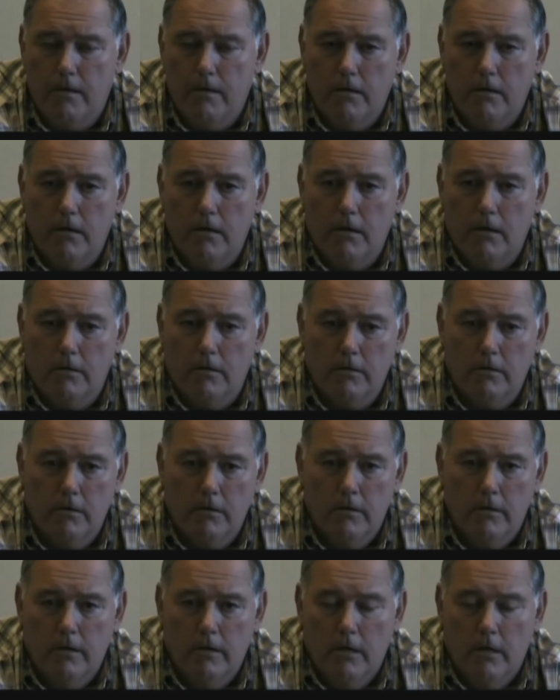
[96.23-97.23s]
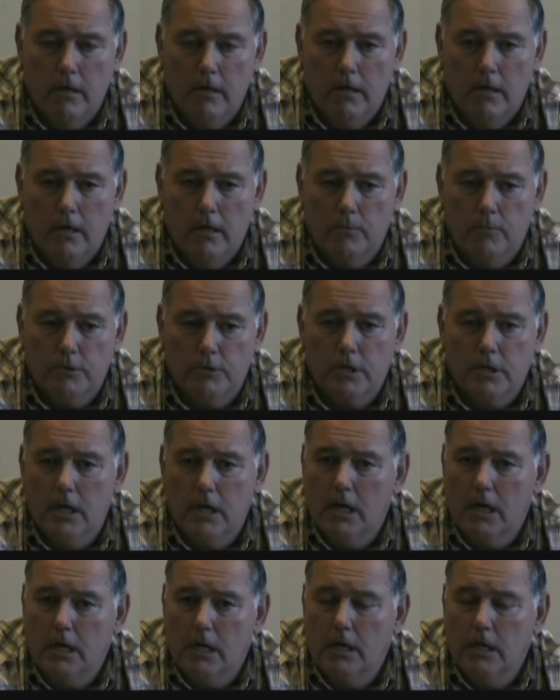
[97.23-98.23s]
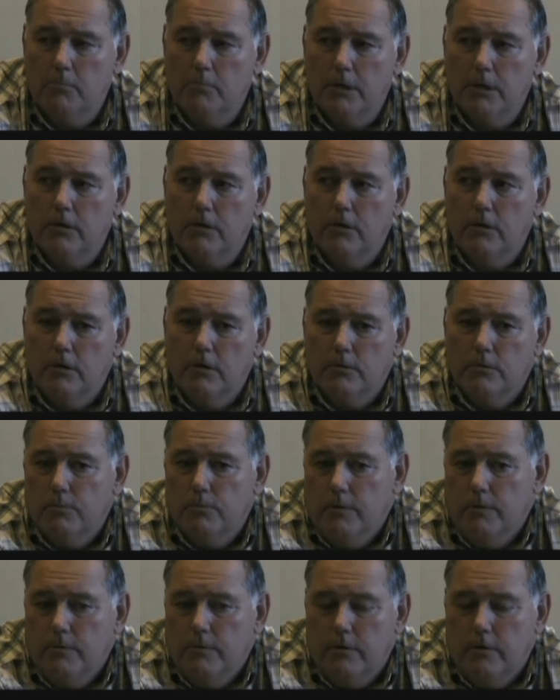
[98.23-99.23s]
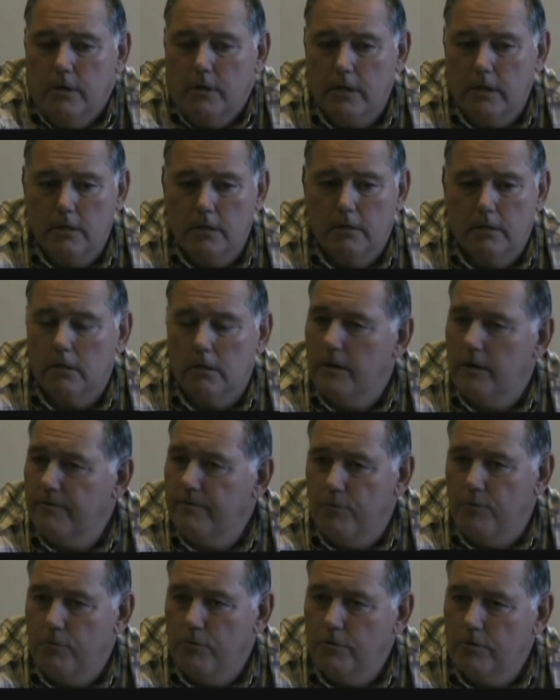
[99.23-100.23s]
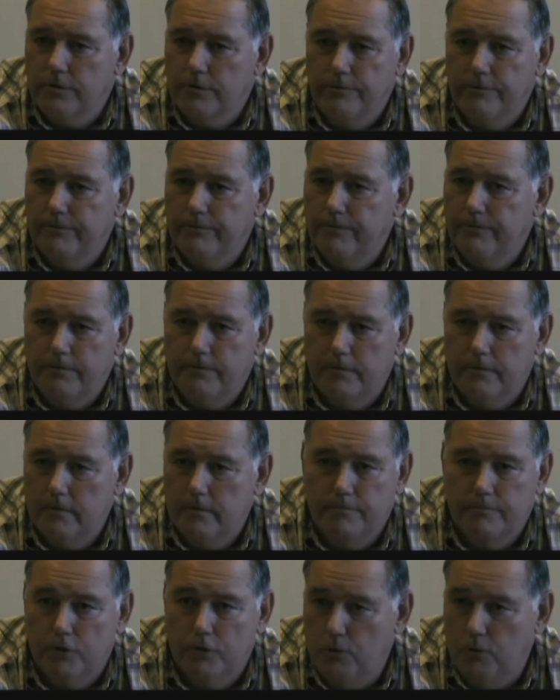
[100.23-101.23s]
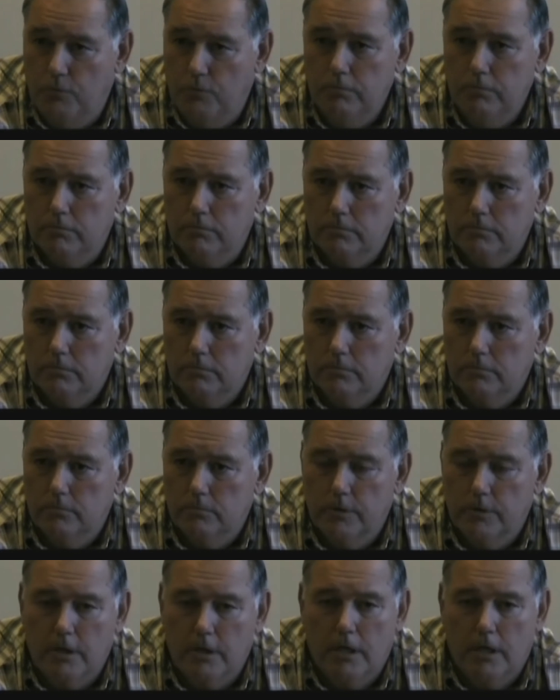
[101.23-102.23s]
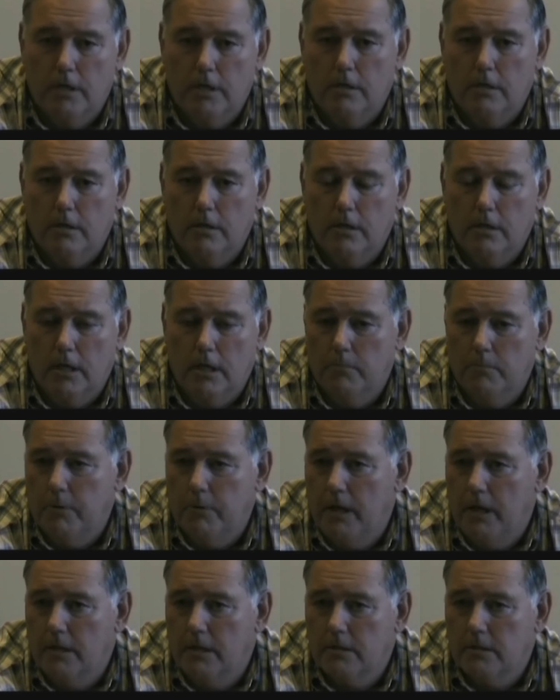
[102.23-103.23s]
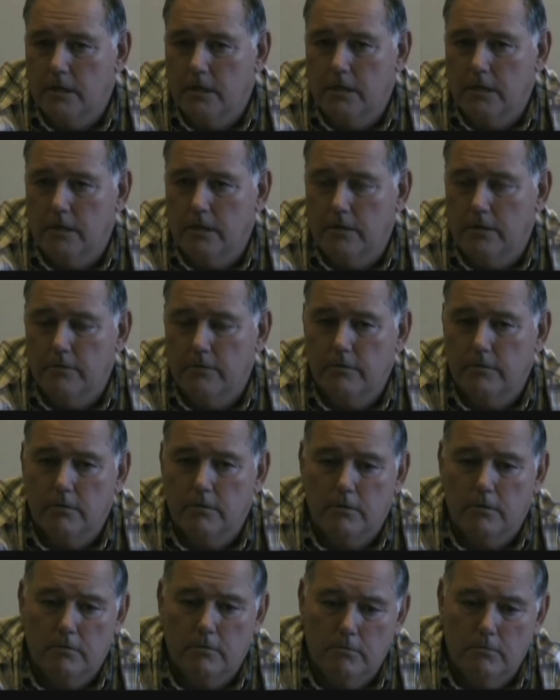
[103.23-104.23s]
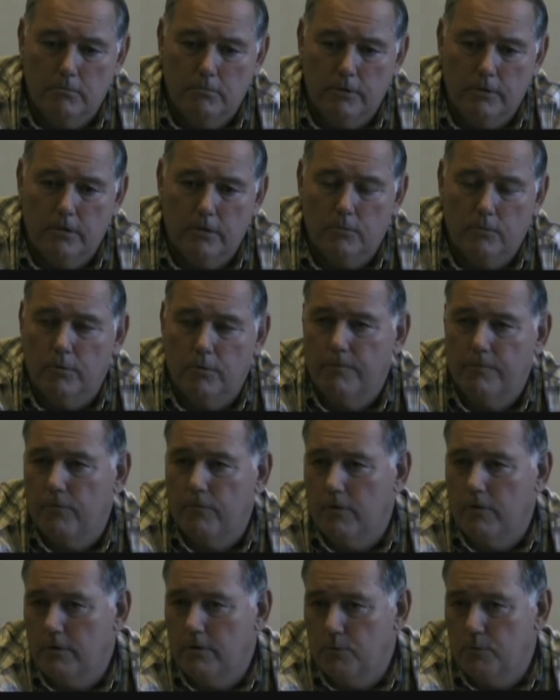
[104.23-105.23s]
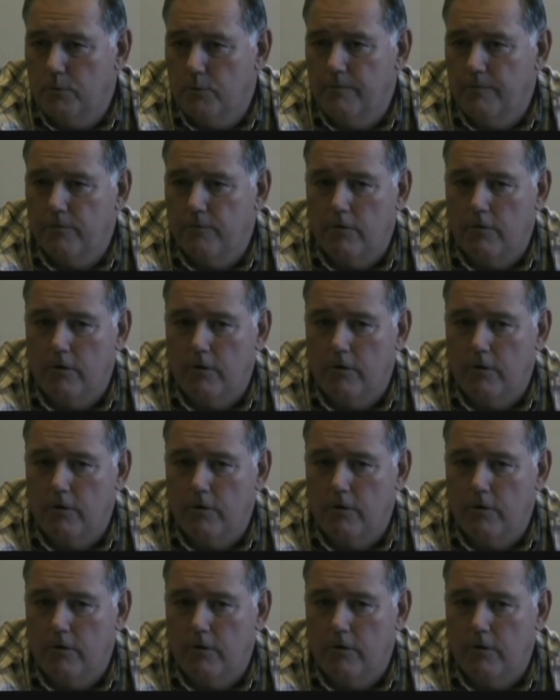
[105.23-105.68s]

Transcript: And it was kind of neat because we were like a little Air Force of 2. We had 8 pilots and 8 gunners, and you went 24 on, 24